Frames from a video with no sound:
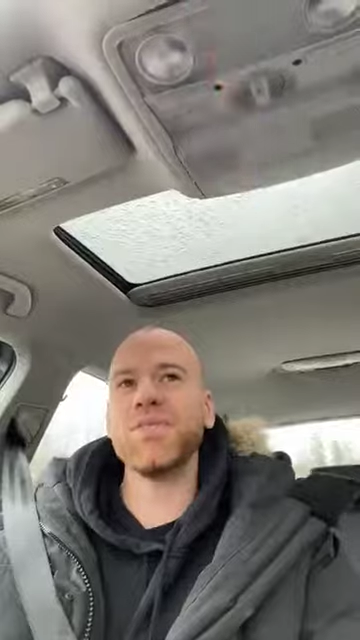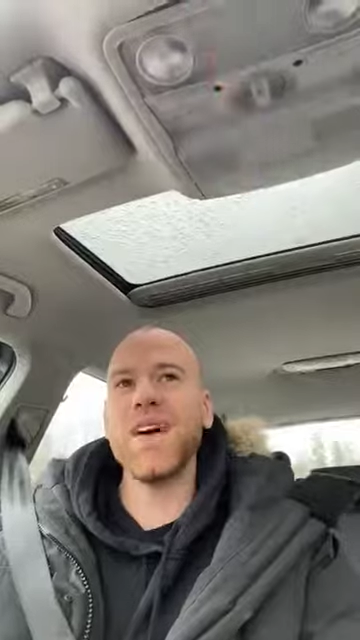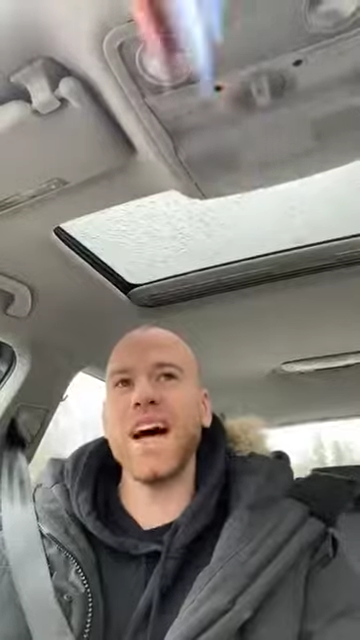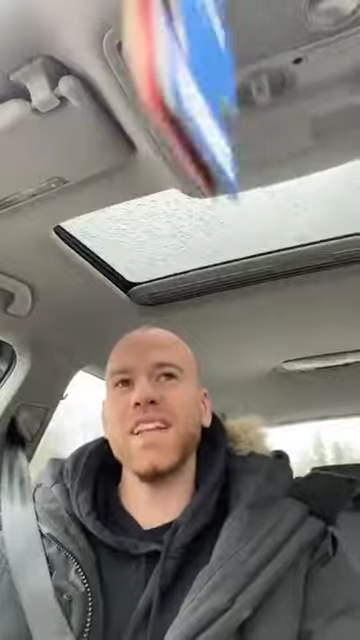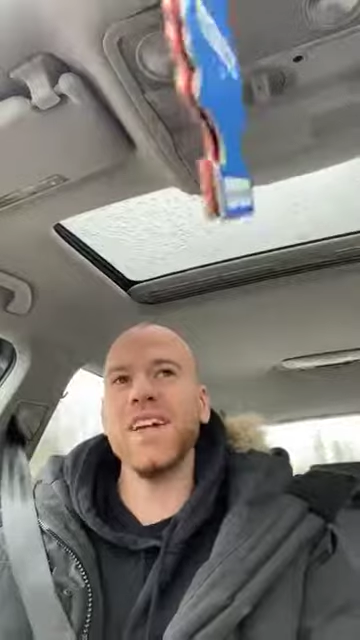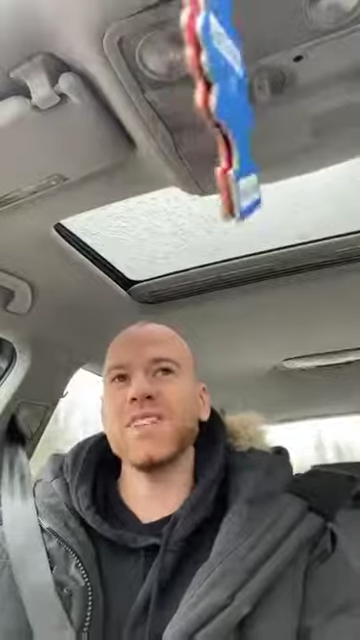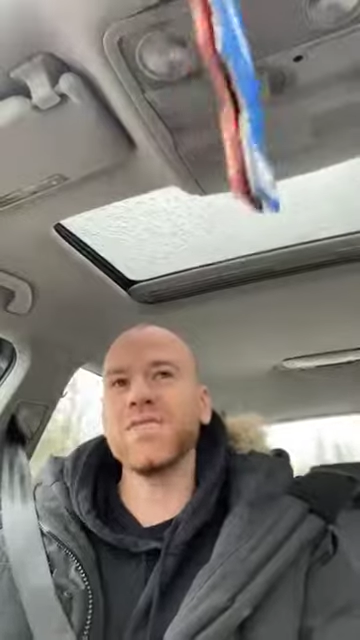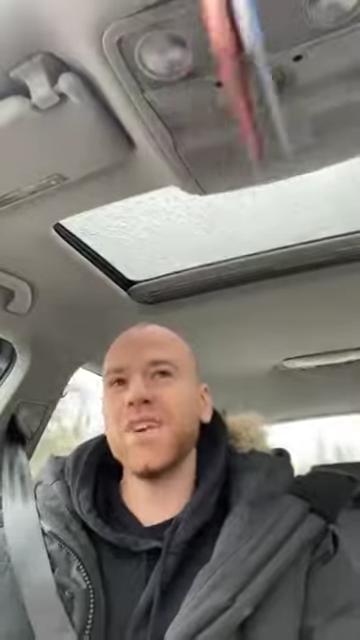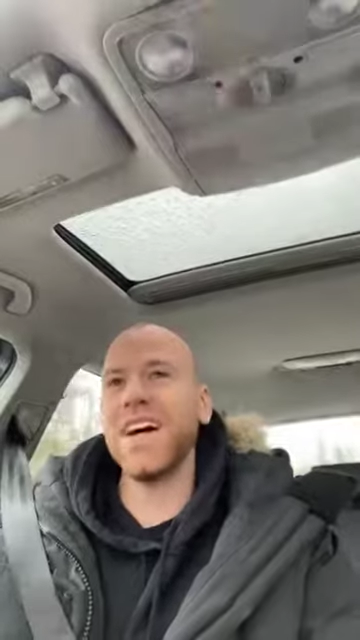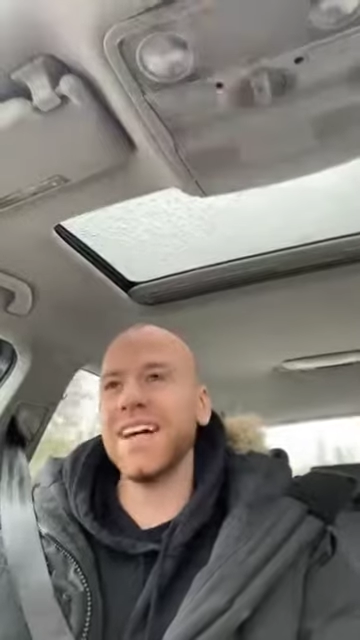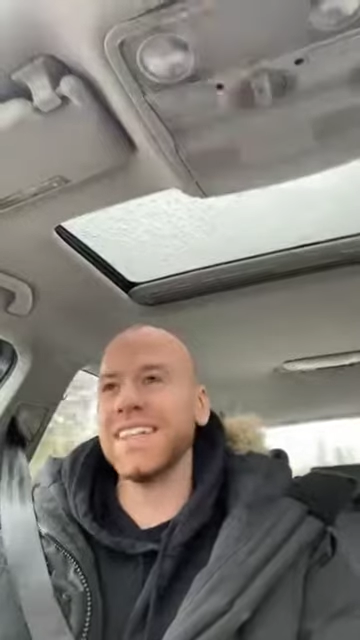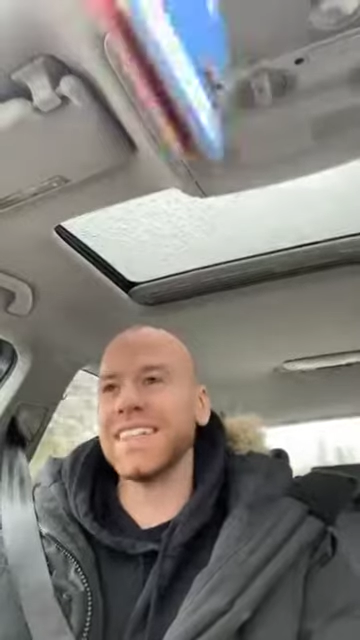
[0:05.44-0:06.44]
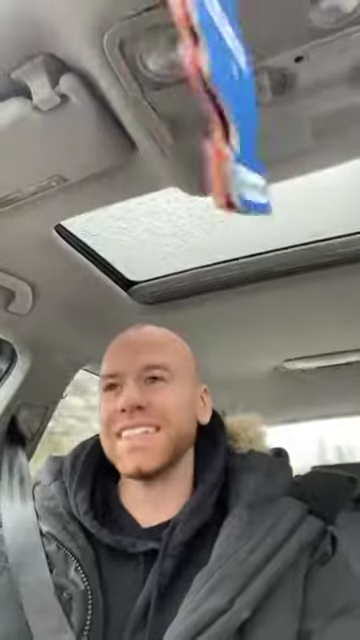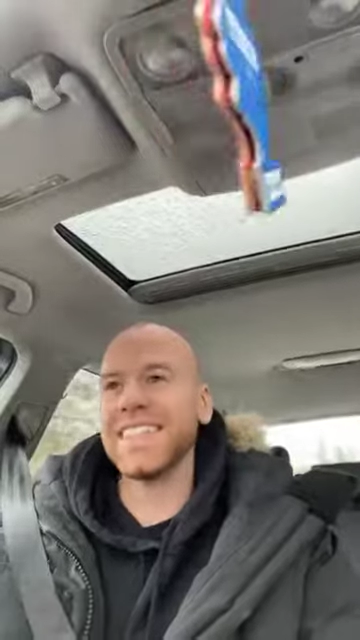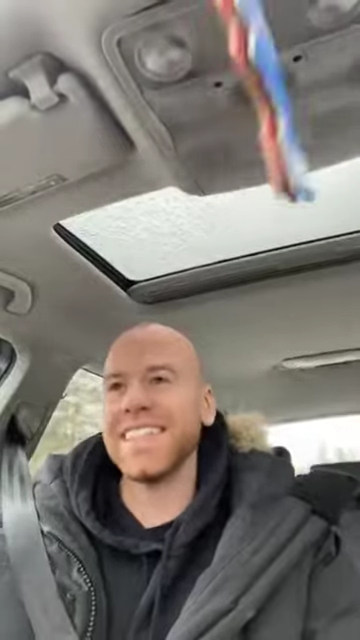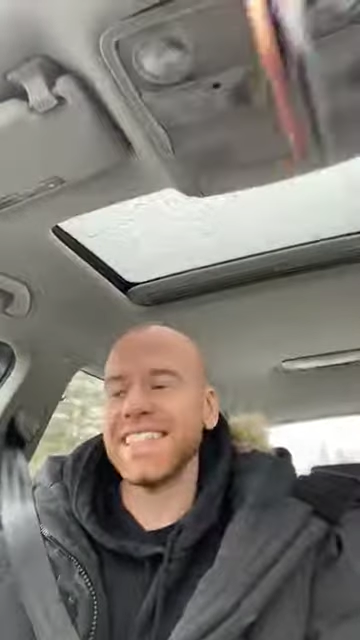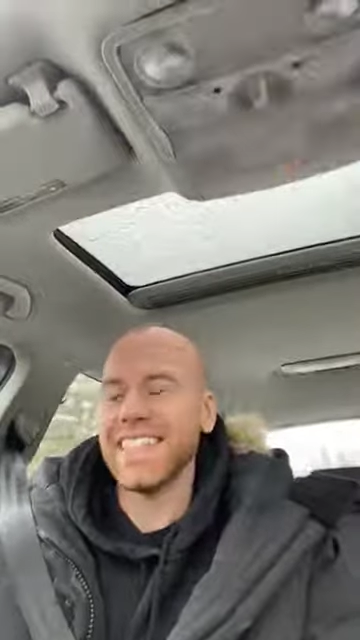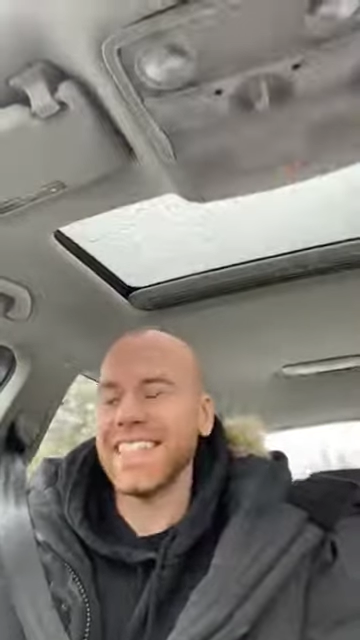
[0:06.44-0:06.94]
with the Fat Loss Files.
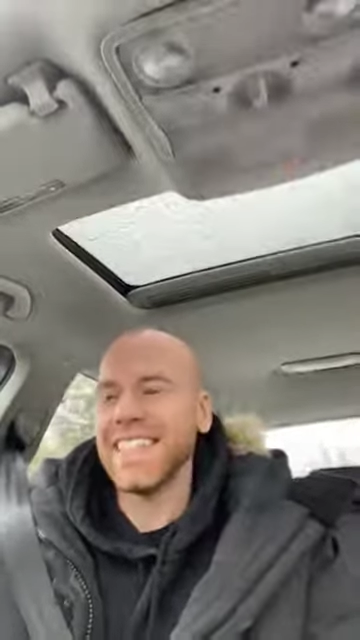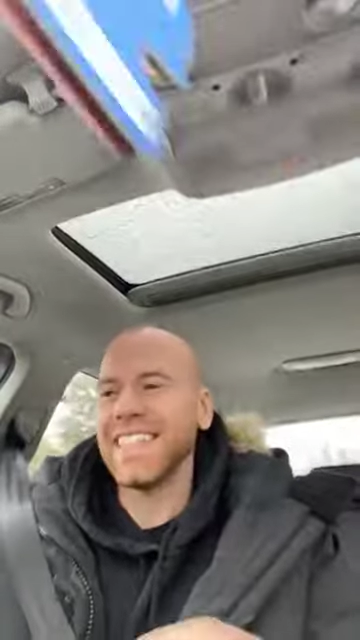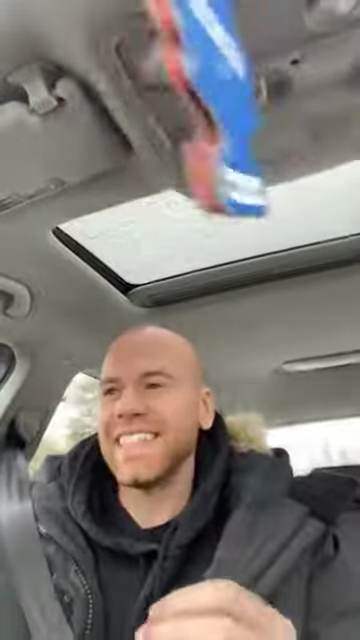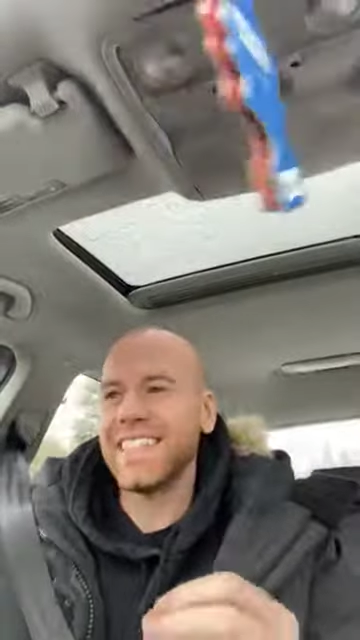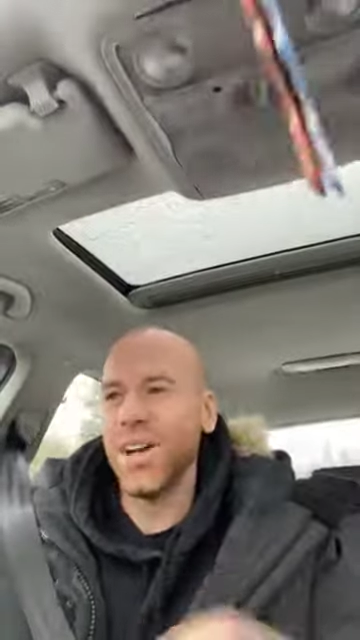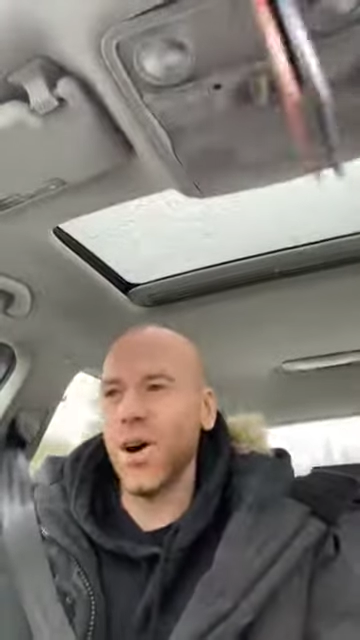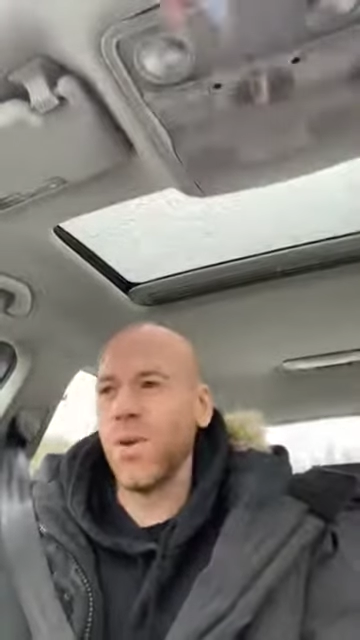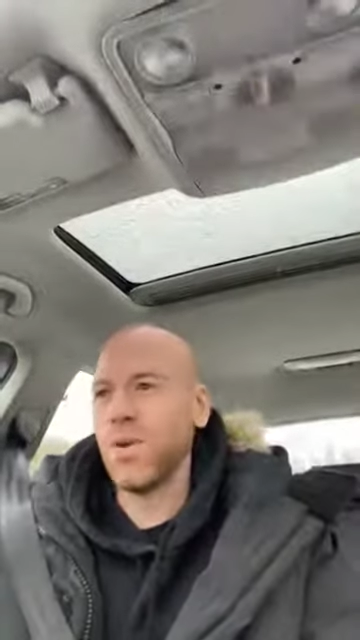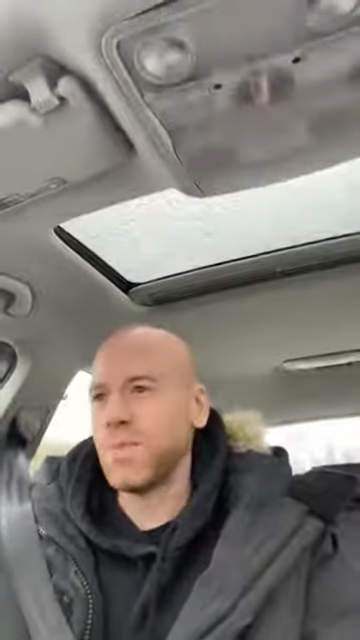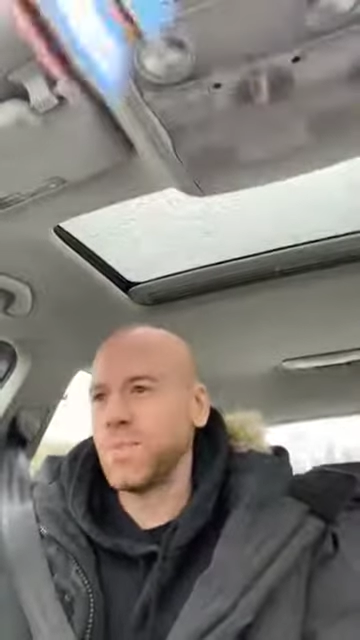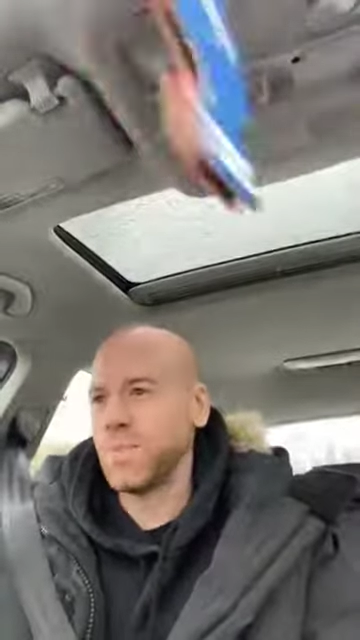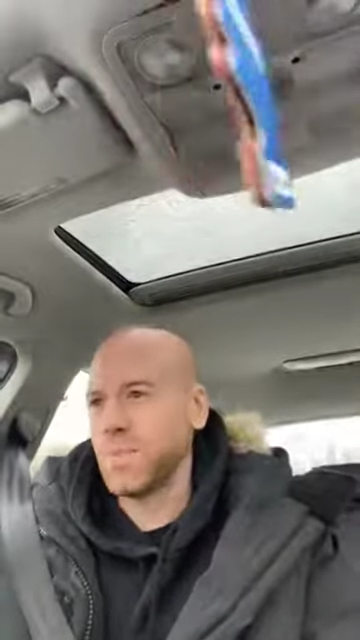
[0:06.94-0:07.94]
So,